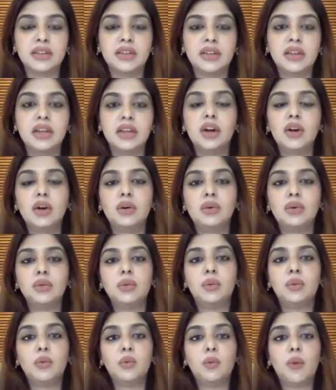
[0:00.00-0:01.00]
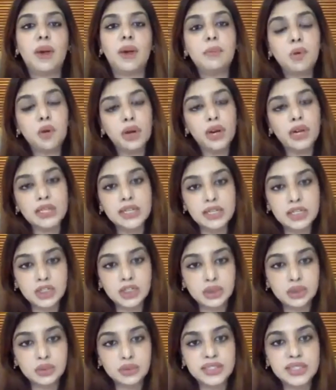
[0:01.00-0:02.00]
Now, one more other
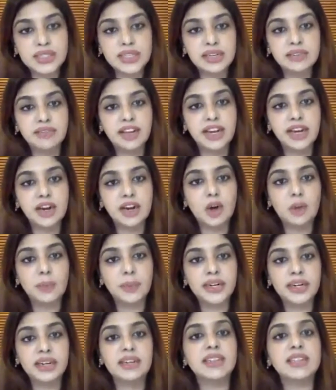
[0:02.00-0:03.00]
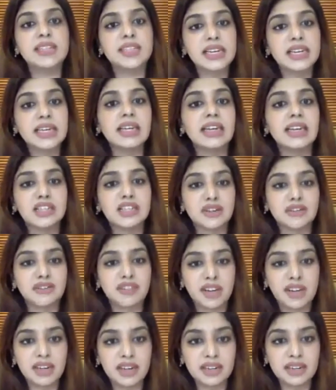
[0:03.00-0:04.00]
issue we see very commonly is increase of
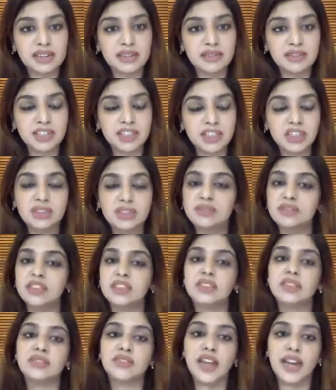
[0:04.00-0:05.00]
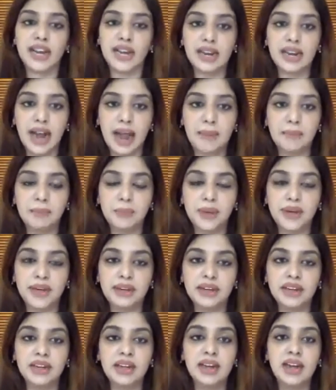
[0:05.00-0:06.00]
fungal infection, which is very
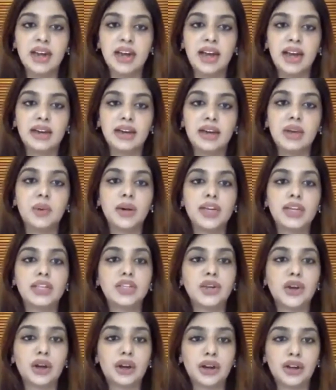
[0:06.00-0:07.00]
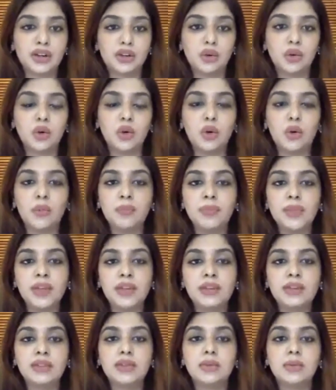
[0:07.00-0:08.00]
rampant. And nowadays you are at home,
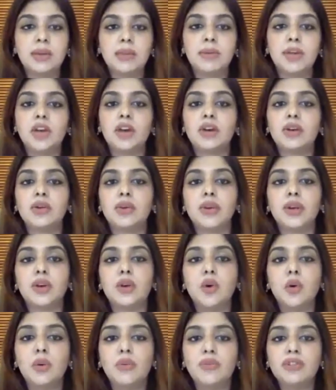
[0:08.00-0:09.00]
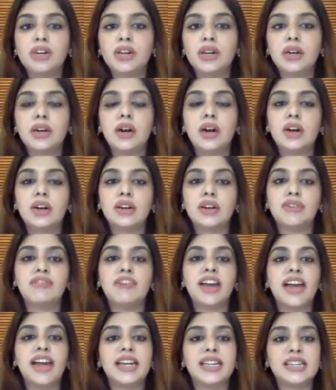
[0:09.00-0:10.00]
so maybe you're doing home workout,
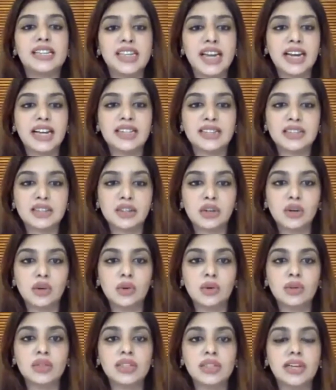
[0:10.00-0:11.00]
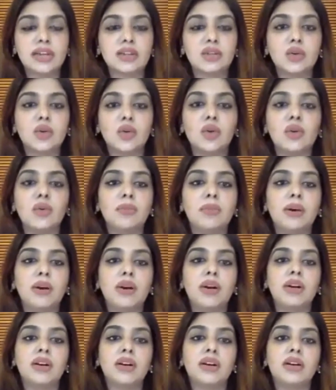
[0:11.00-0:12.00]
wearing tighter clothes at home,
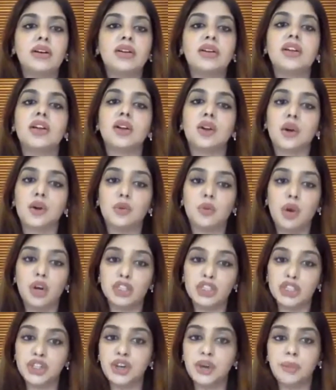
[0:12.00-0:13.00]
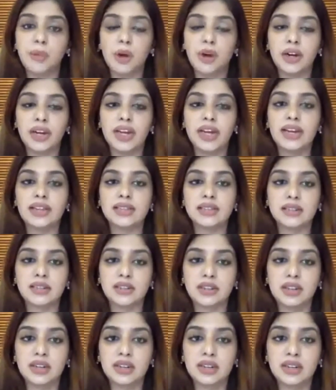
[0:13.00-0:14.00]
or you're not washing your body as
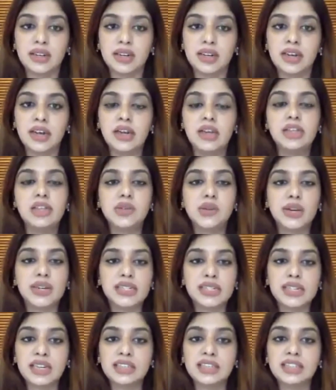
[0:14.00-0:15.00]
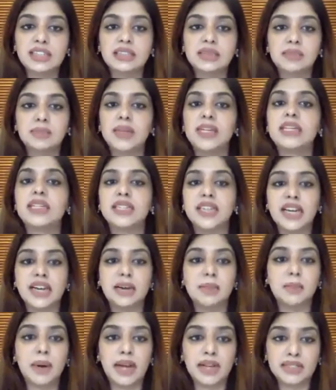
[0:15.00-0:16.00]
regularly. So I'd suggest please take
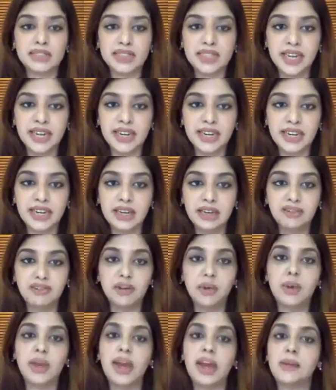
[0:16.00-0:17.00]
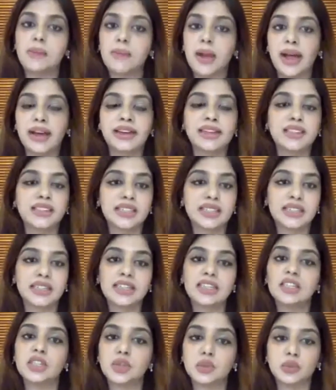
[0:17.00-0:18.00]
a bath daily. If you can manage at
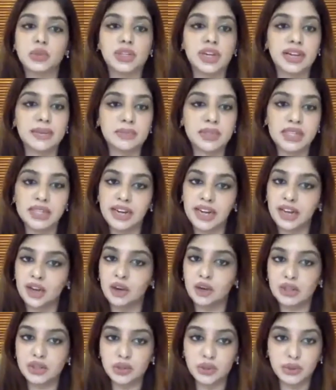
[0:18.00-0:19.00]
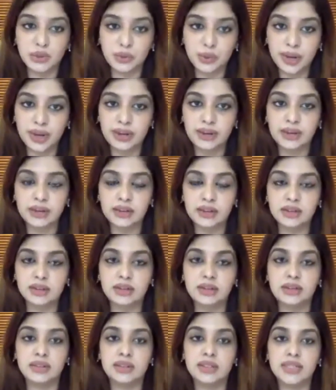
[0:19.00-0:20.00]
least 2 times a day, also you can
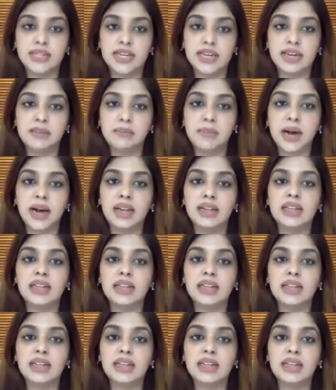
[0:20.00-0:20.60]
take a bath.